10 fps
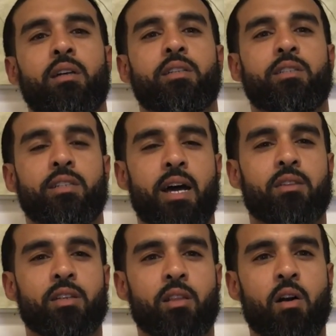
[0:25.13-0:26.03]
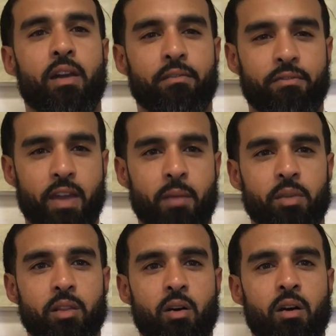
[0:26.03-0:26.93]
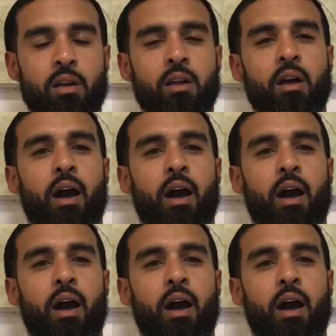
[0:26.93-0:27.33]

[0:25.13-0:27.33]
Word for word: such as housing law and family law.